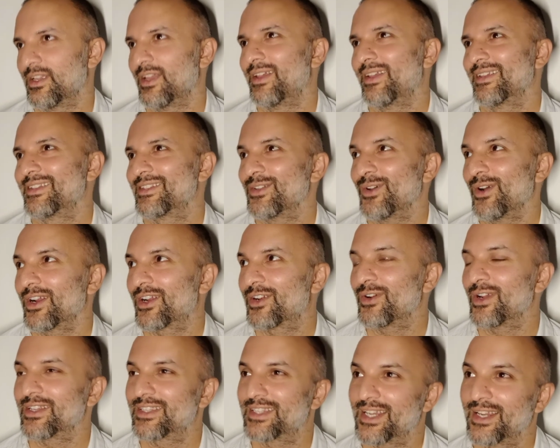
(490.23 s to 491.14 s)
It's not a
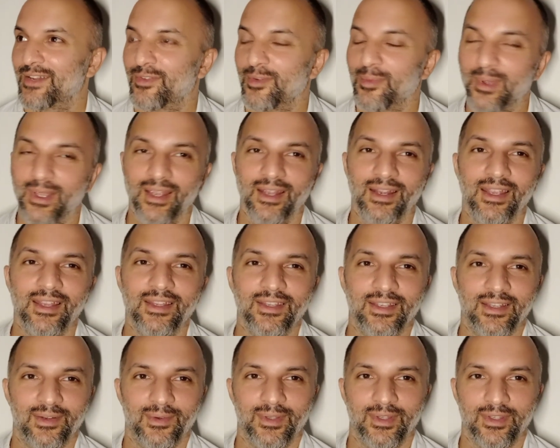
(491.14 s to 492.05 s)
criteria for being an
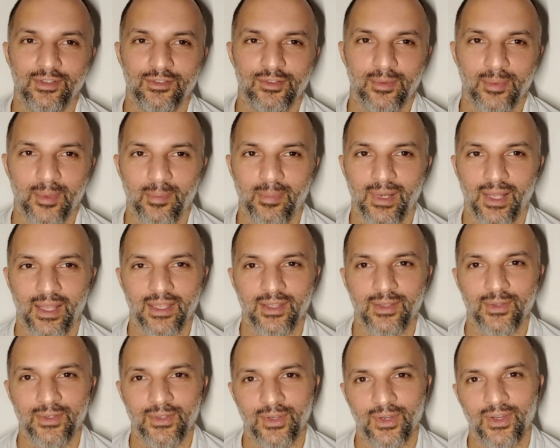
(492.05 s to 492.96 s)
idiot whether you drop a plate
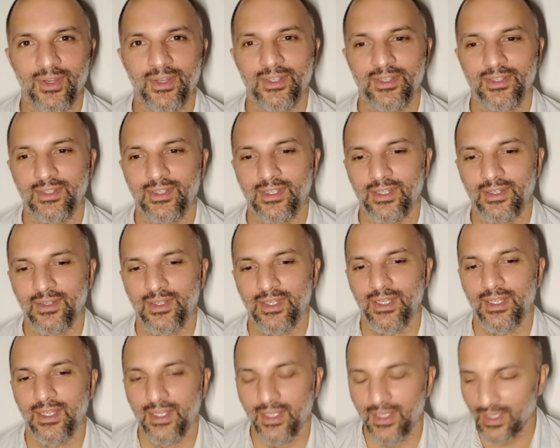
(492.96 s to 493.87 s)
or not, you know.
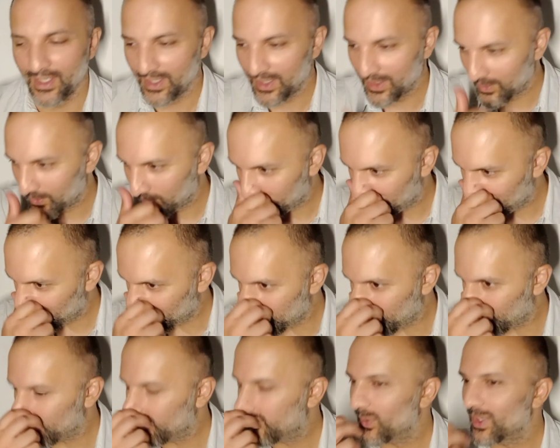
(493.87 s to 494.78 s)
I
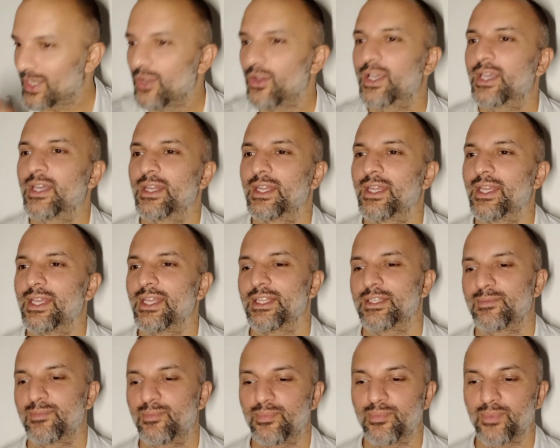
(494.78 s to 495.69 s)
mean, if we look at it,
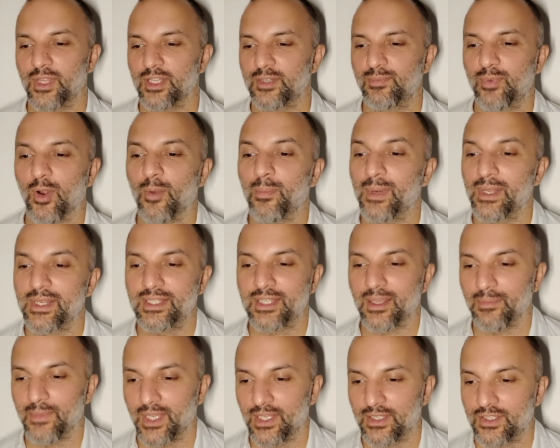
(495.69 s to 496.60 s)
there's probably
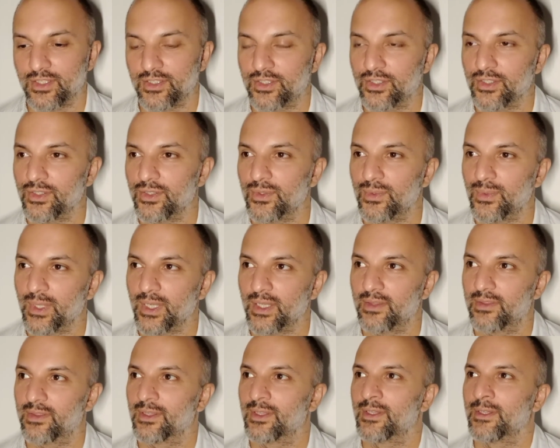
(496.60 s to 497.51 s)
something to do
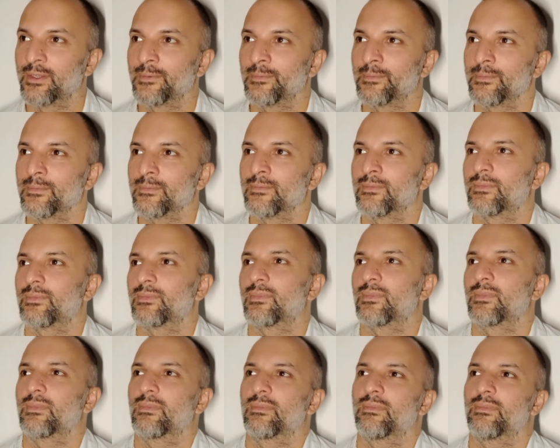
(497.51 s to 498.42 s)
with,
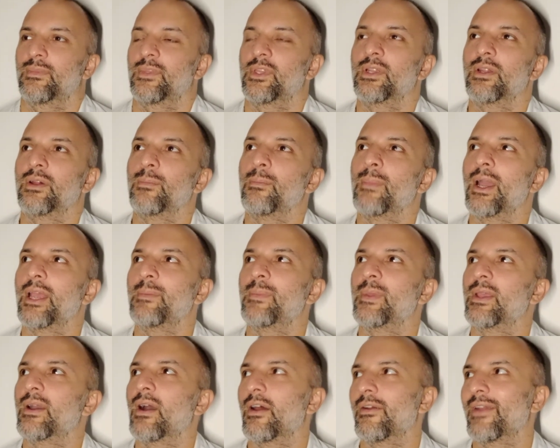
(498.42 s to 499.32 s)
you know,
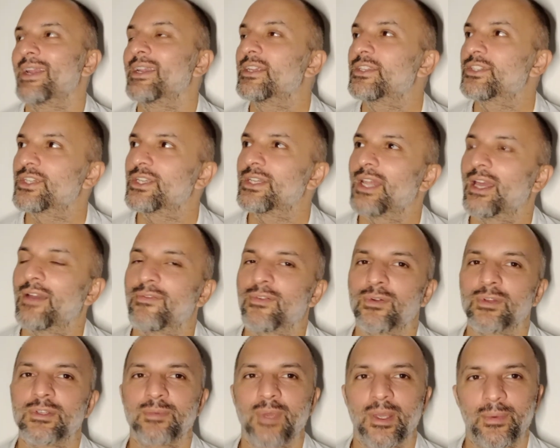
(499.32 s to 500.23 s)
maybe our energy
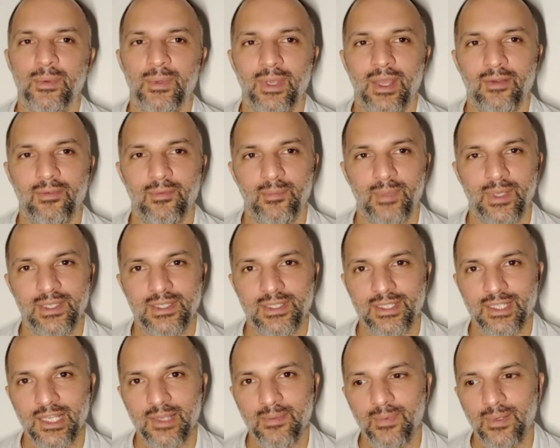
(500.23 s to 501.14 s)
levels, maybe we haven't been
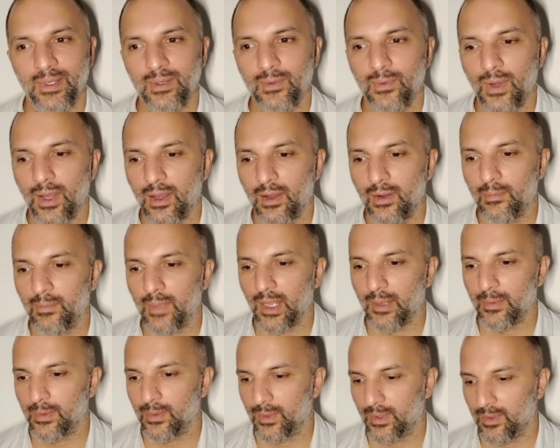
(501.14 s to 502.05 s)
sleeping well,
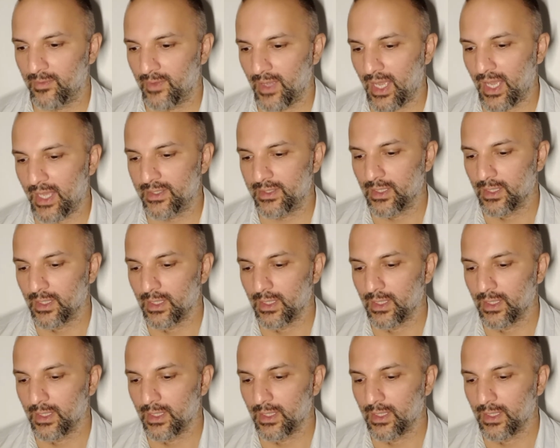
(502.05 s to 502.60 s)
maybe we've had